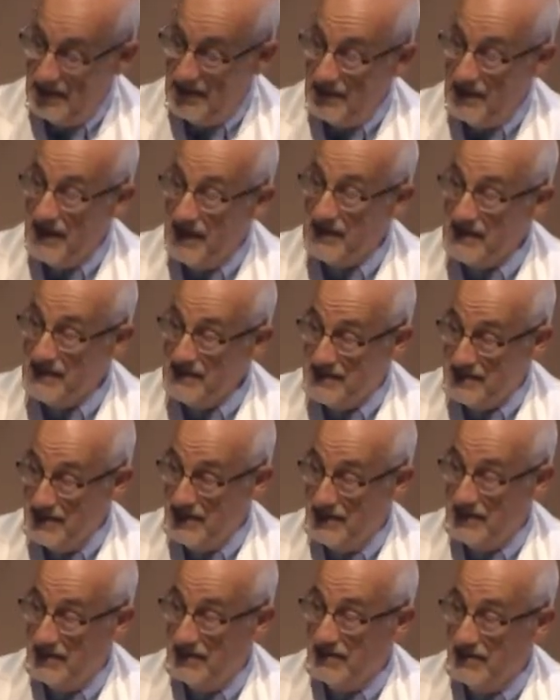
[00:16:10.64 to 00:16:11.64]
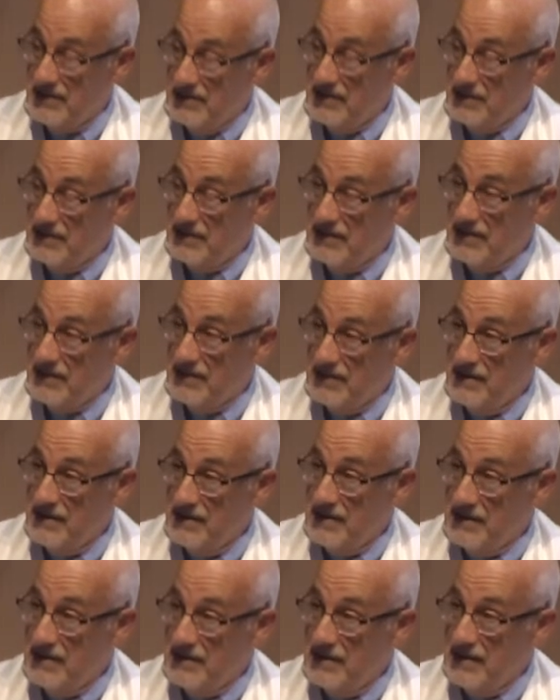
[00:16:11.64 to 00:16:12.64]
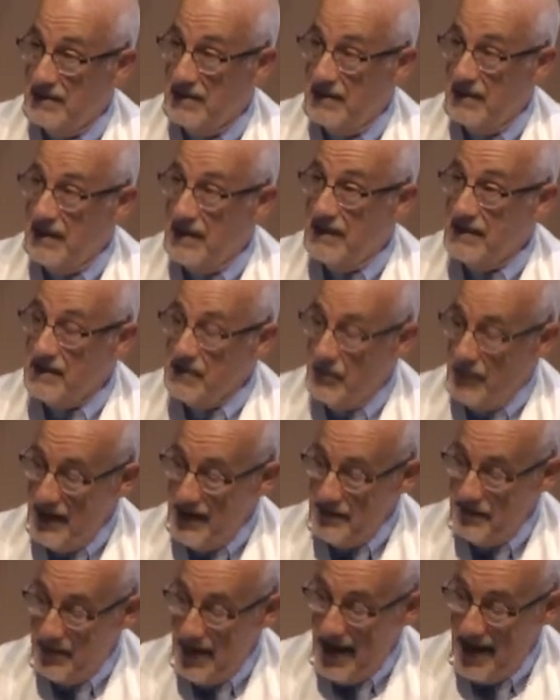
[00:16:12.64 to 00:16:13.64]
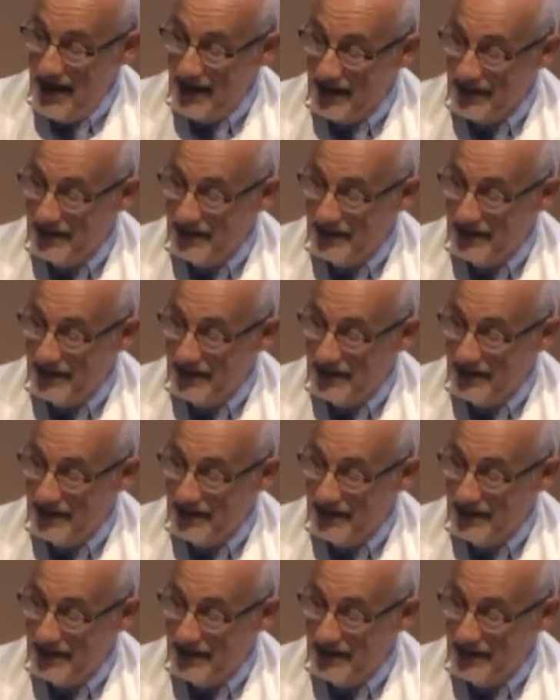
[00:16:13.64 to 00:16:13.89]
And he did. And he went back,